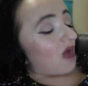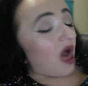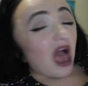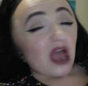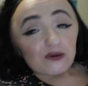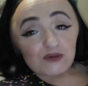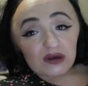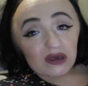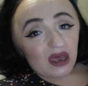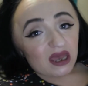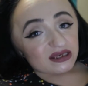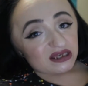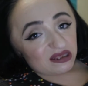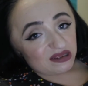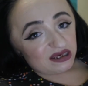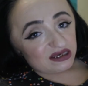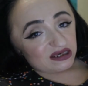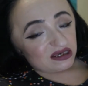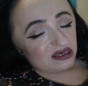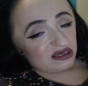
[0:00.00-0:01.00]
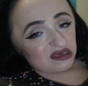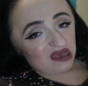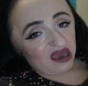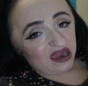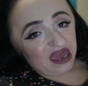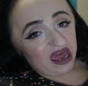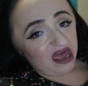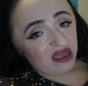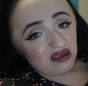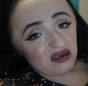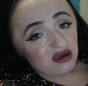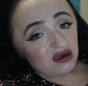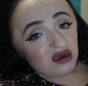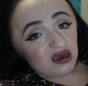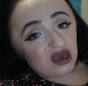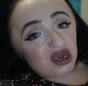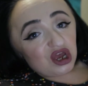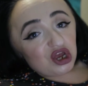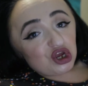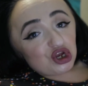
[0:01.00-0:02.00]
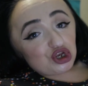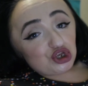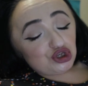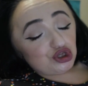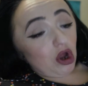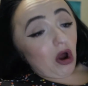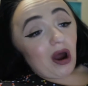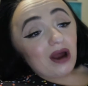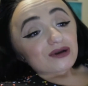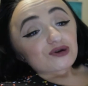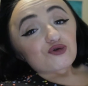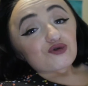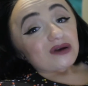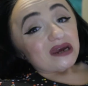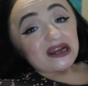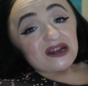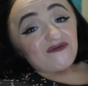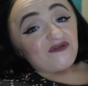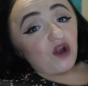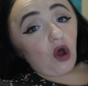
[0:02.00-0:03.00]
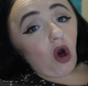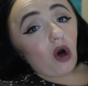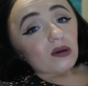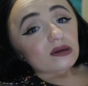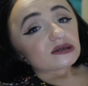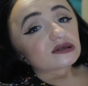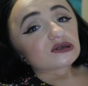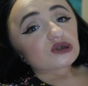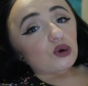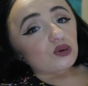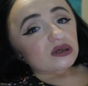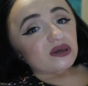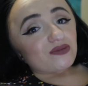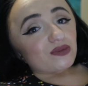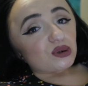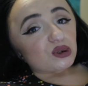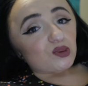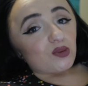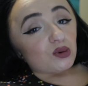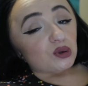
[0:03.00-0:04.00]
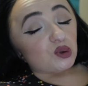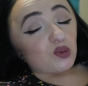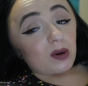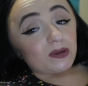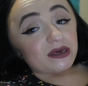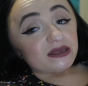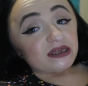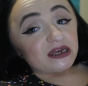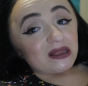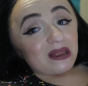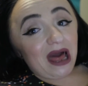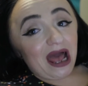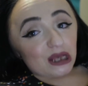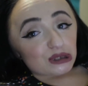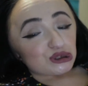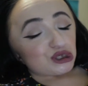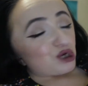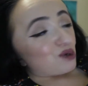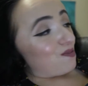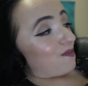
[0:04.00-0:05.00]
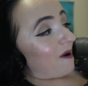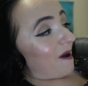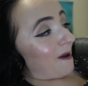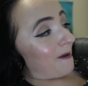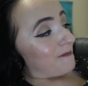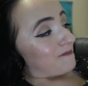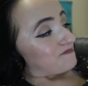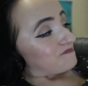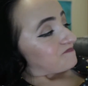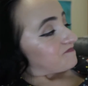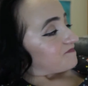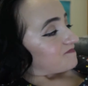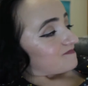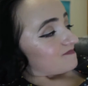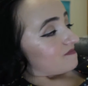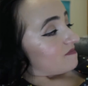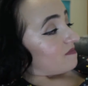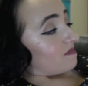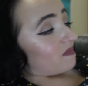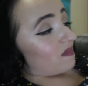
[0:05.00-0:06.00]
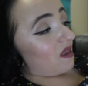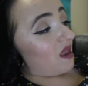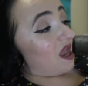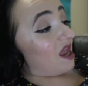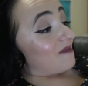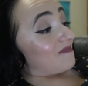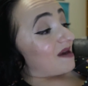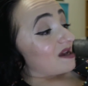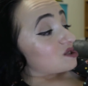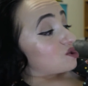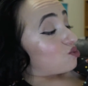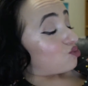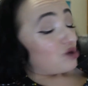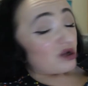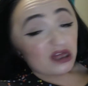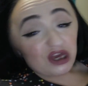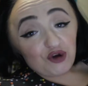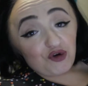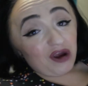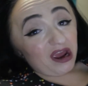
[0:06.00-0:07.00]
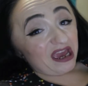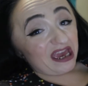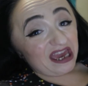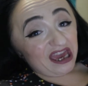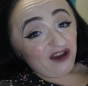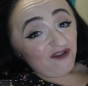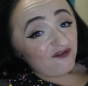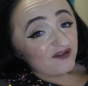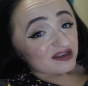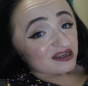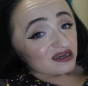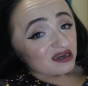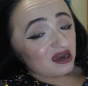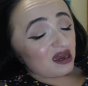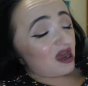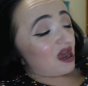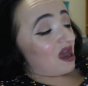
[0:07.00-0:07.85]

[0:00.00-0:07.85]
I realize that this is again not creative at all. It's so similar to what, they did last year, but it makes a really great gift